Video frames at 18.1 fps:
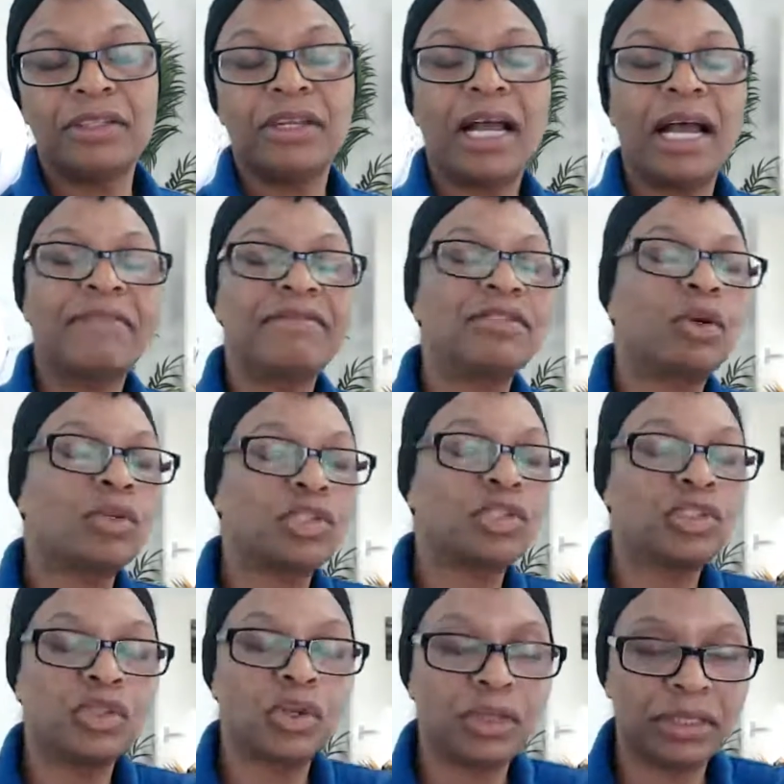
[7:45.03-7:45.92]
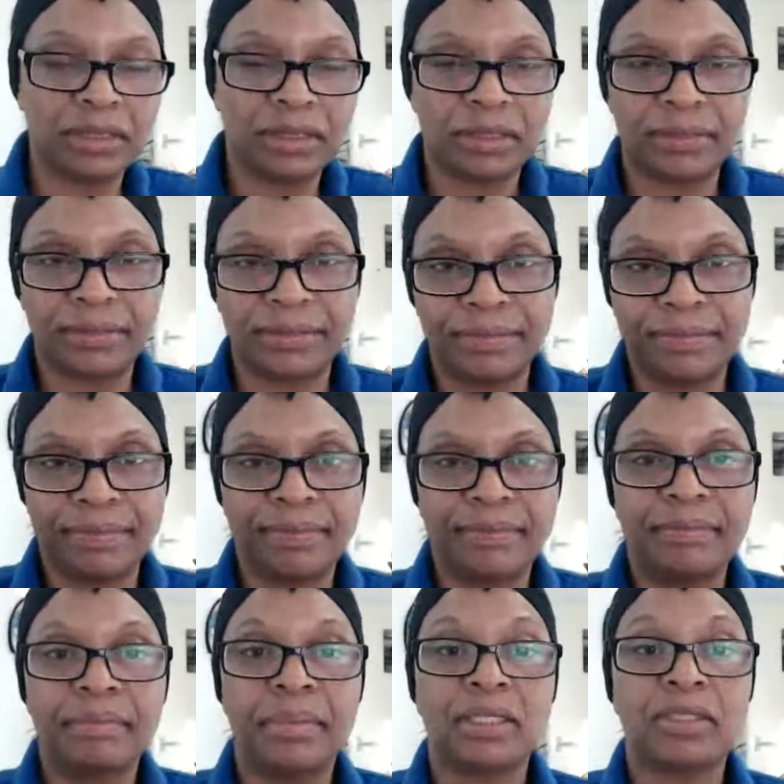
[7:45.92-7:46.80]
no choice
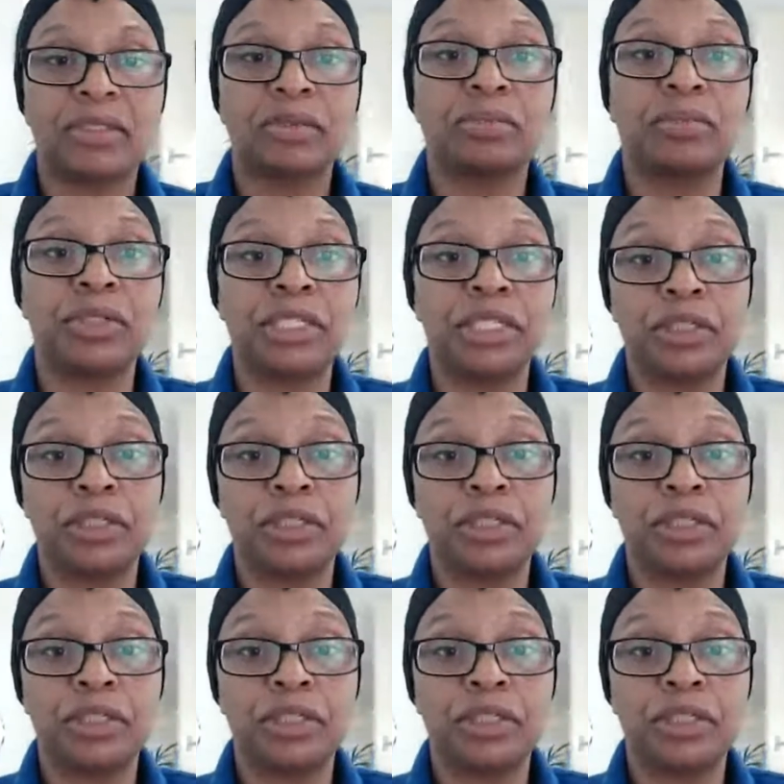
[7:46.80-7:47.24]
but to bring